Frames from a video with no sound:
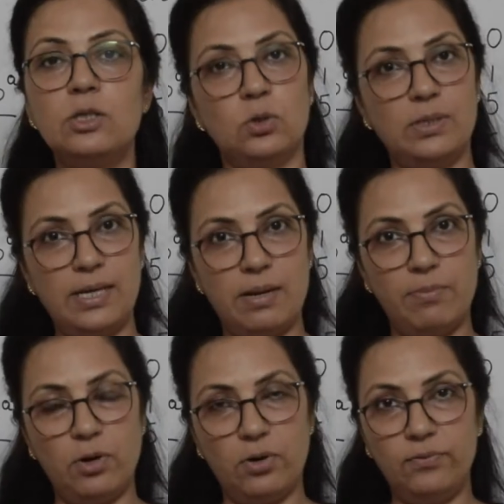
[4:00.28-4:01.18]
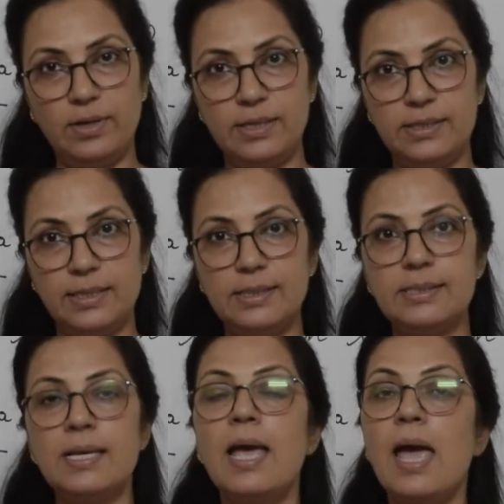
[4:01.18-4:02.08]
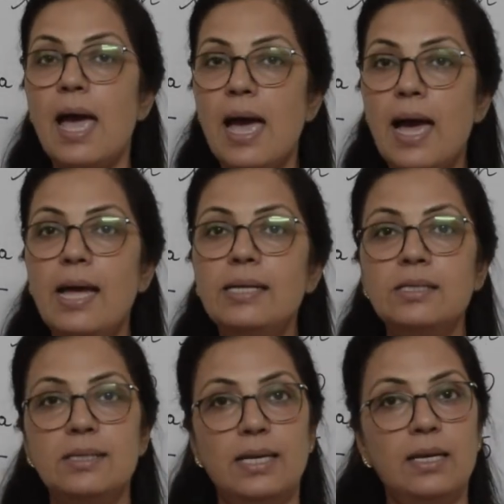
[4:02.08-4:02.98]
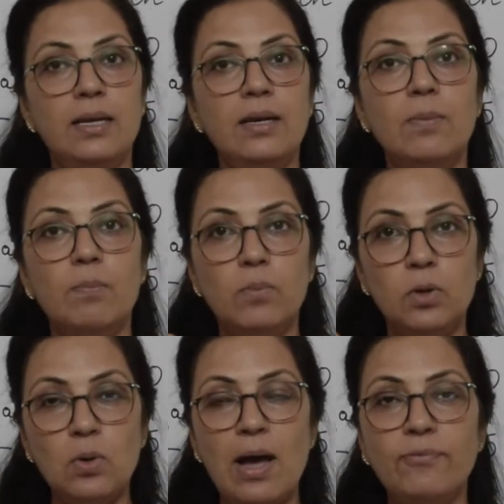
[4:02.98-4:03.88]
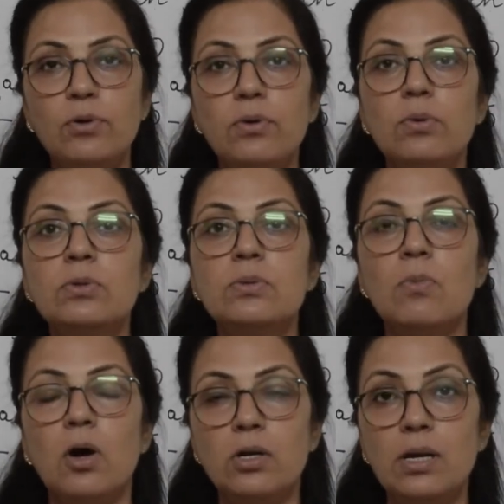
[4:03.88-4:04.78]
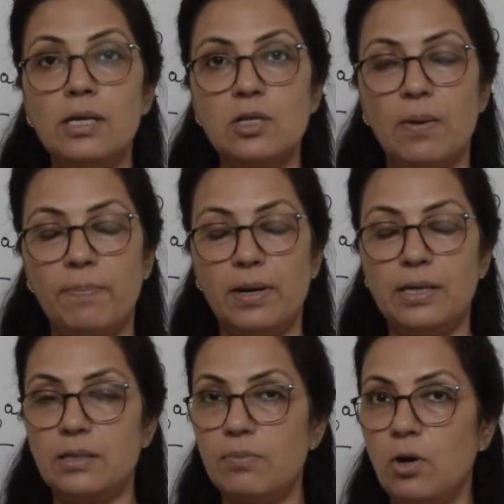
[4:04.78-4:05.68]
the total number of digits, and then you have to use modulus operator.